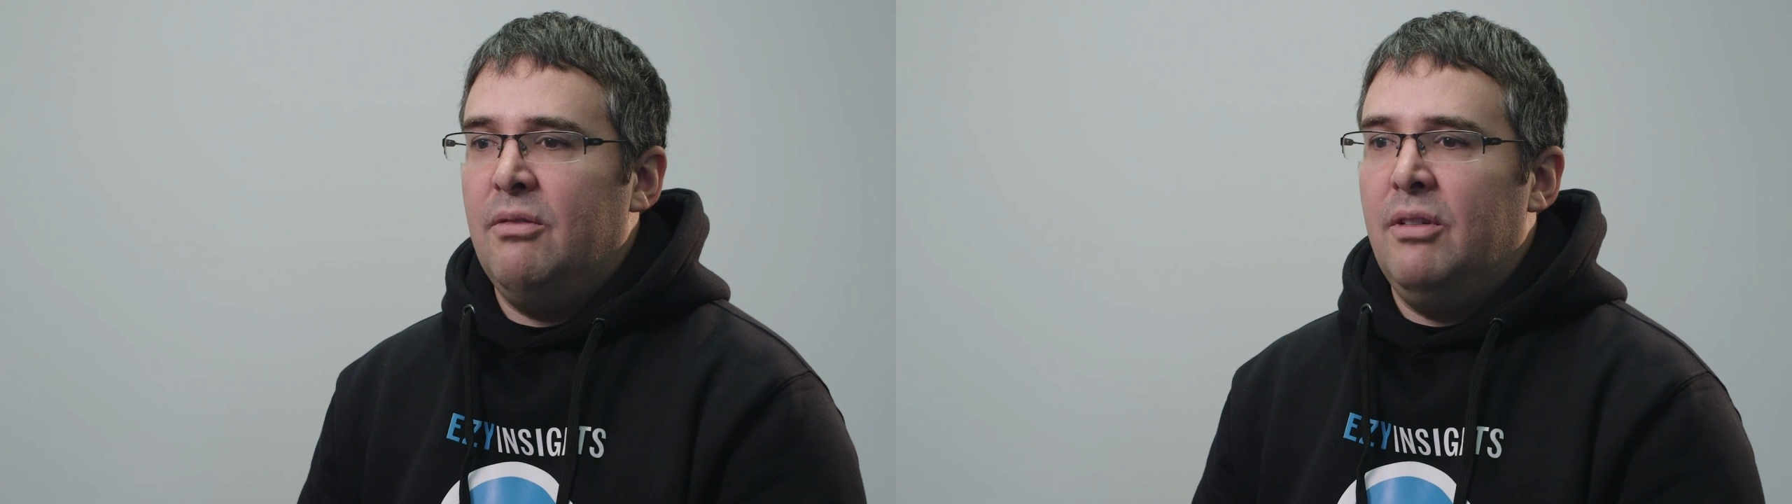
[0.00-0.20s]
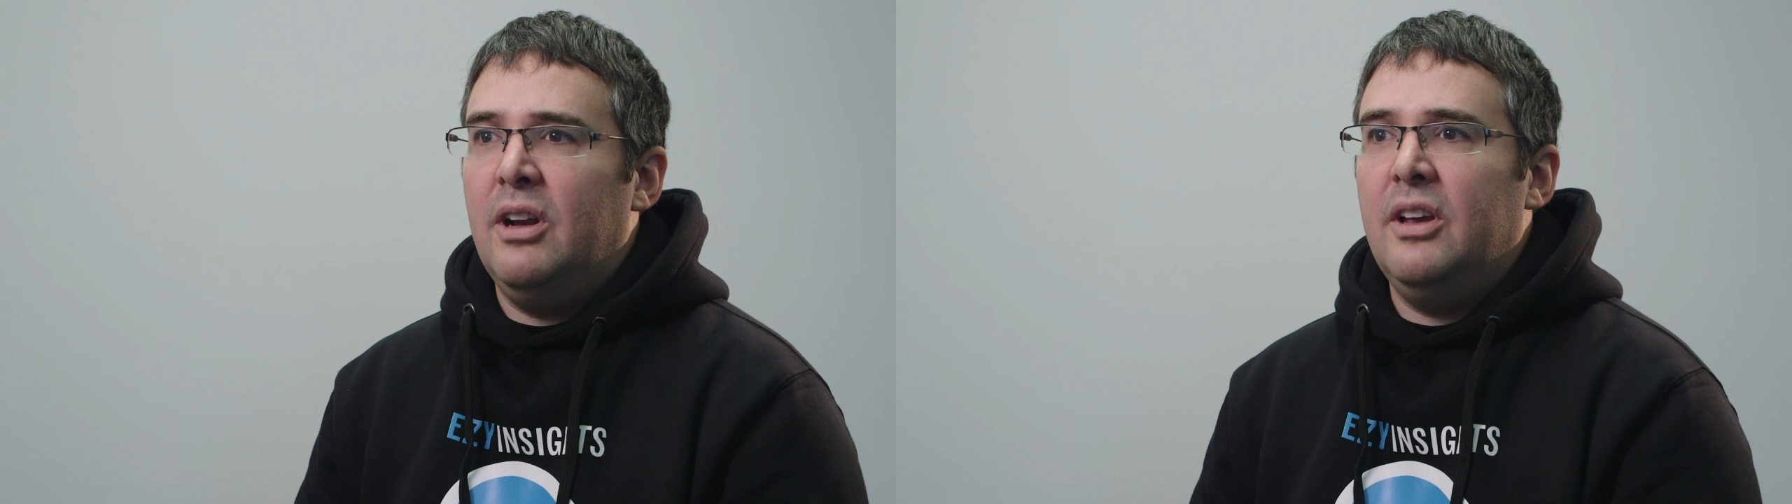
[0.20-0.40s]

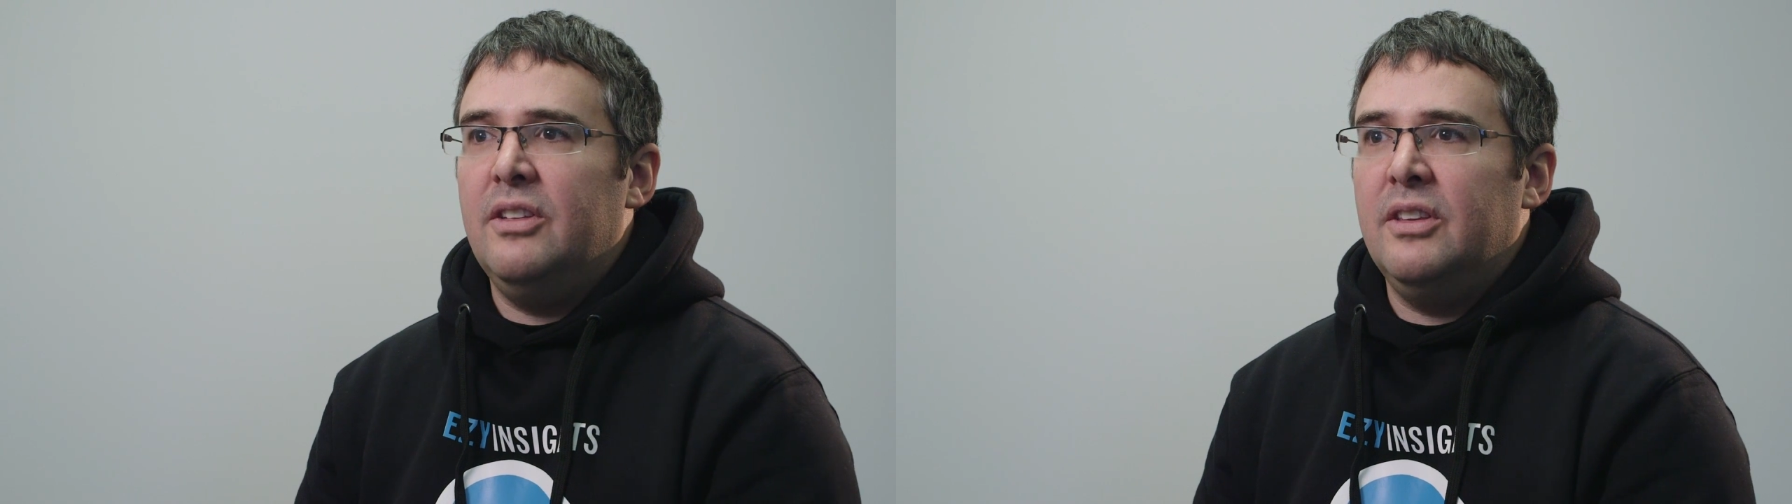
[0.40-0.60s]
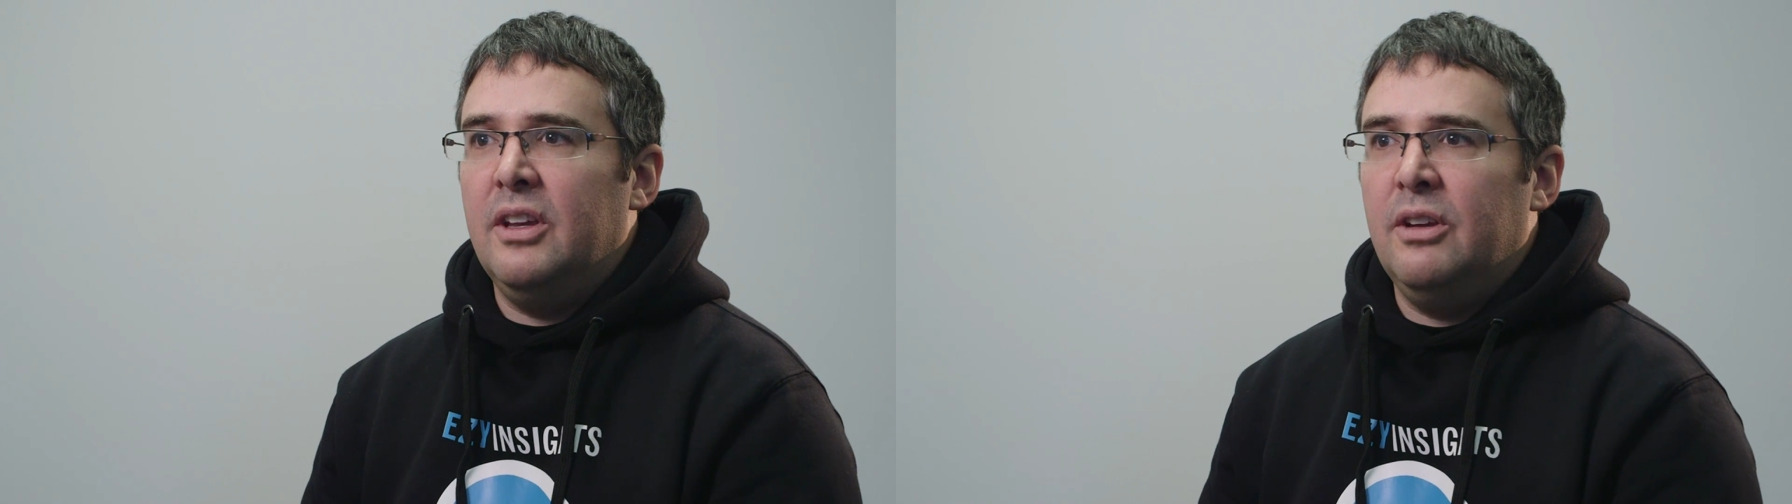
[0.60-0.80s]

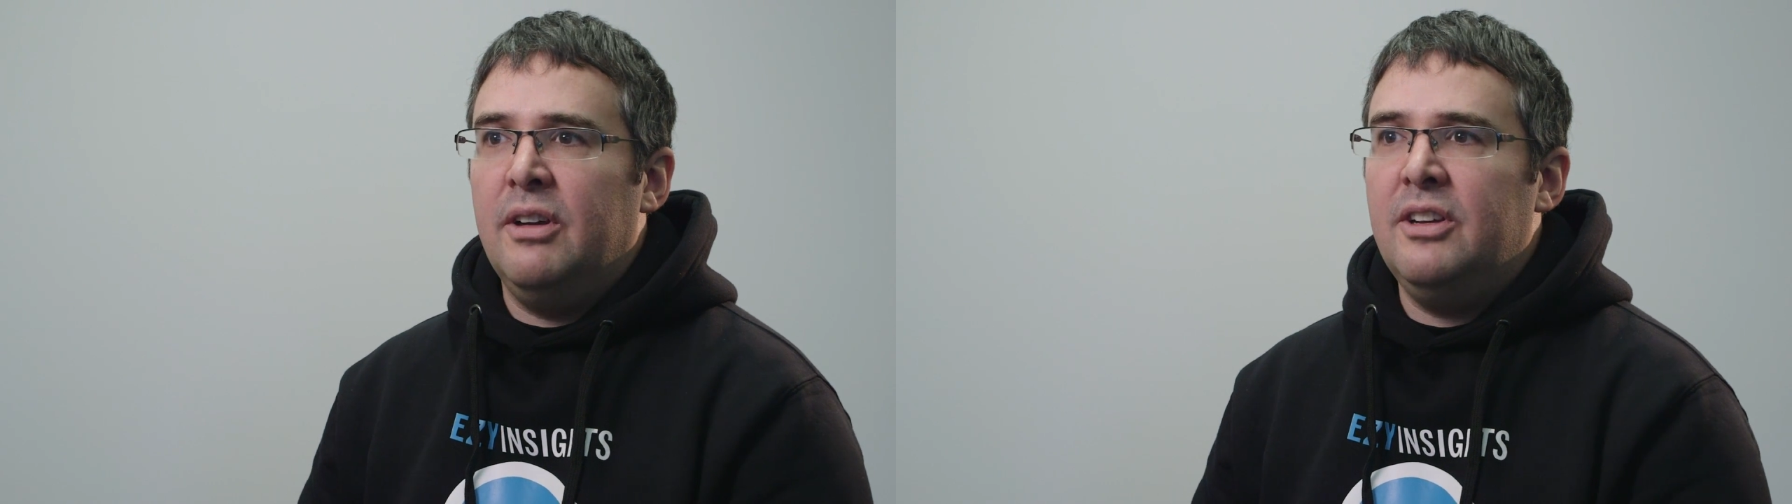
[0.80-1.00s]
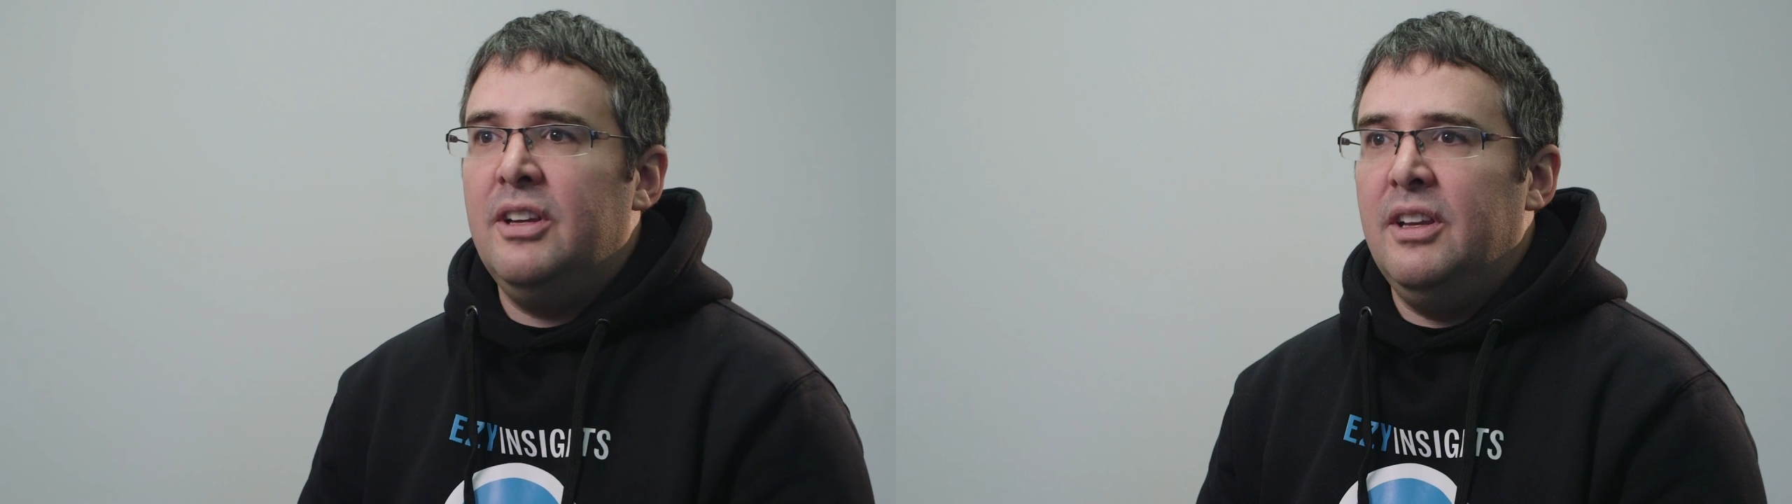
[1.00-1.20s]
realizing that you're
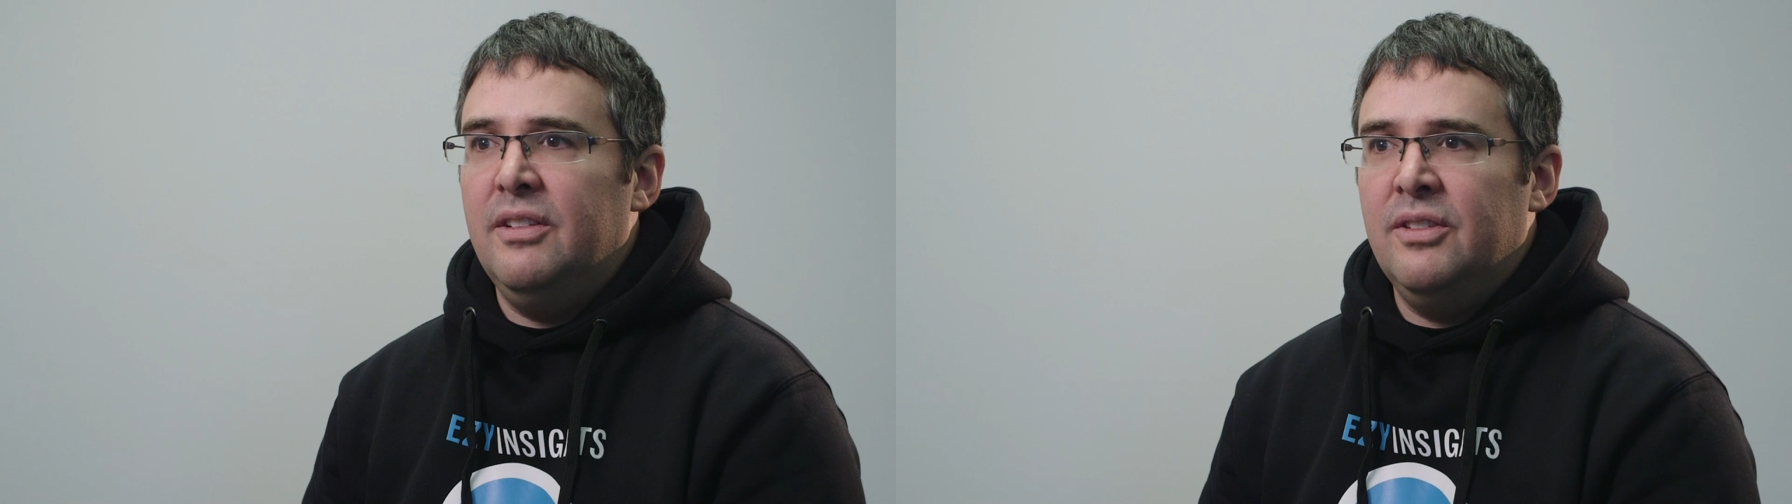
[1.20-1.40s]
actually